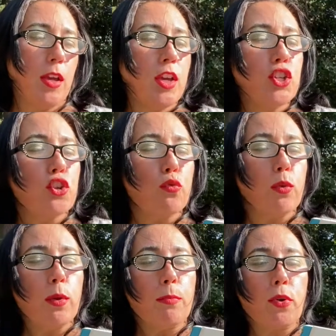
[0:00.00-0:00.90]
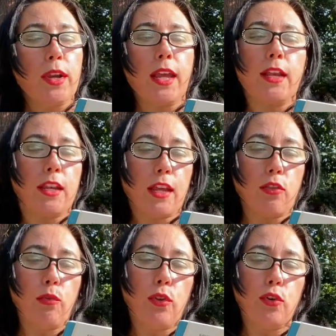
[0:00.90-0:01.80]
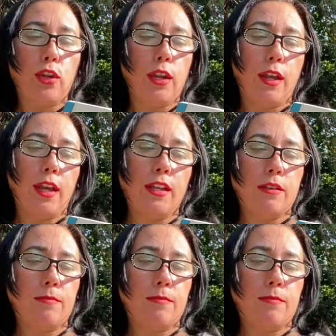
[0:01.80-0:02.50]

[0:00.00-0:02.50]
She's real pretty. I danced with her tonight.